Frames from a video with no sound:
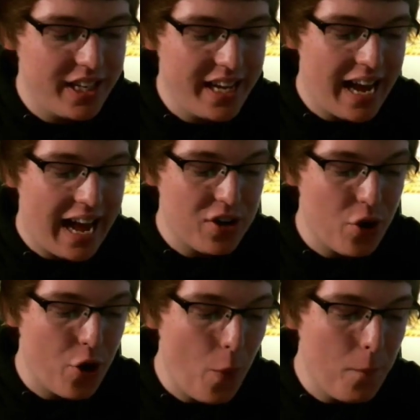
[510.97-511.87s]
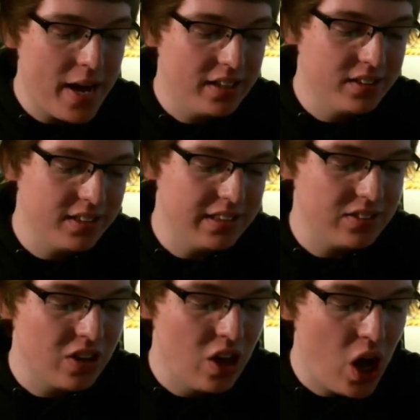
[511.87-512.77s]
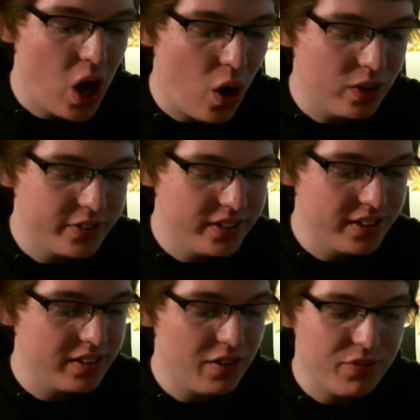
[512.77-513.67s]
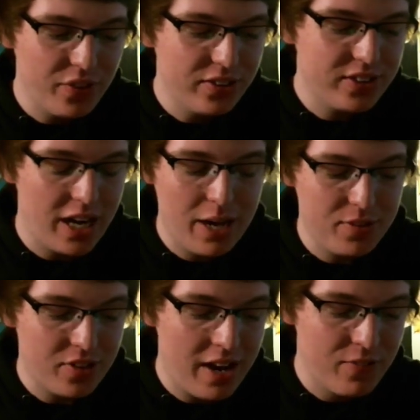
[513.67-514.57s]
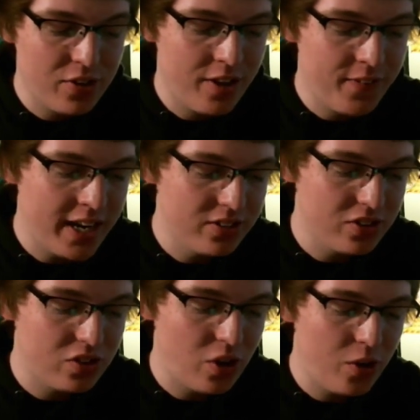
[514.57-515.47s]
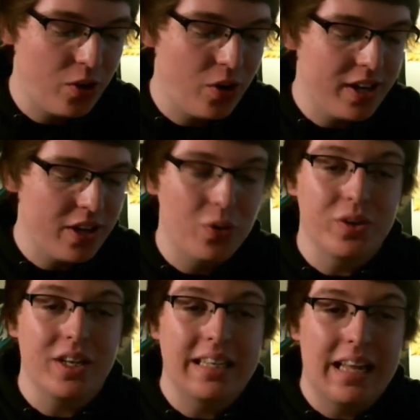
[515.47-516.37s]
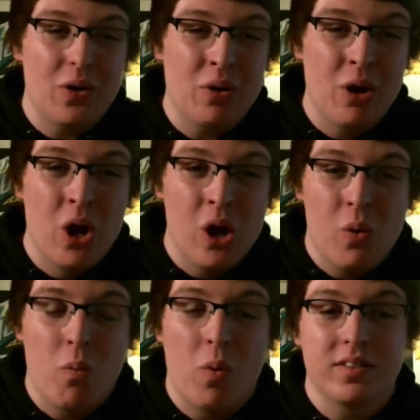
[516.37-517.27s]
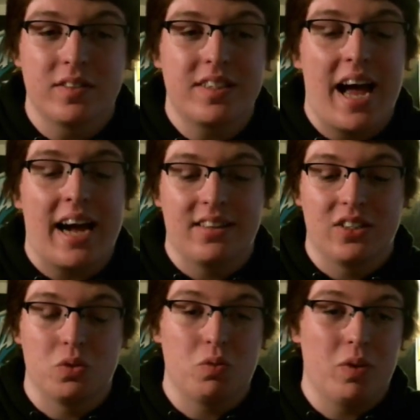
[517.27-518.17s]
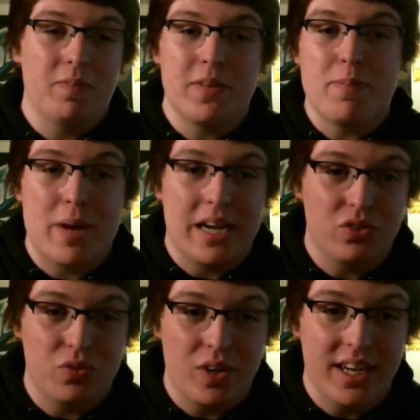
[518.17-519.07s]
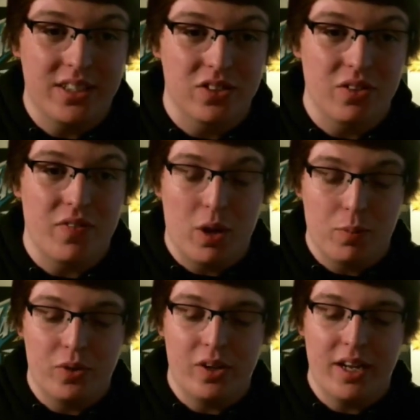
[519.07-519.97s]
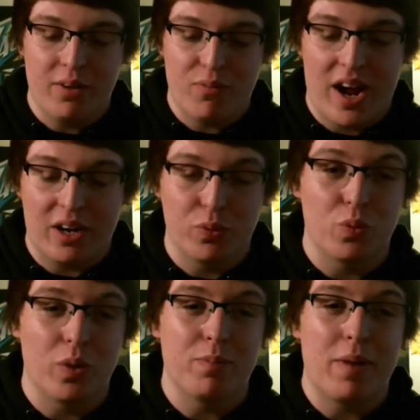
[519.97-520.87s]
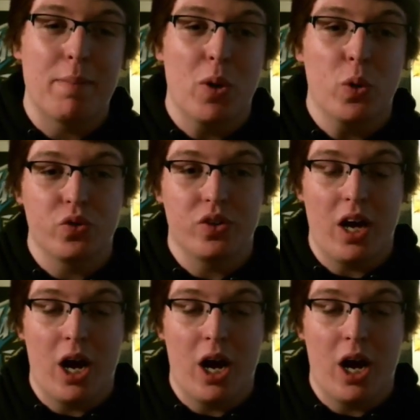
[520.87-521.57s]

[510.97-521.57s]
He had no penalties all season, the first time he's ever done that as a starter, and he only allowed 1 sack. This was one of the best free agents available. In fact, was one of my most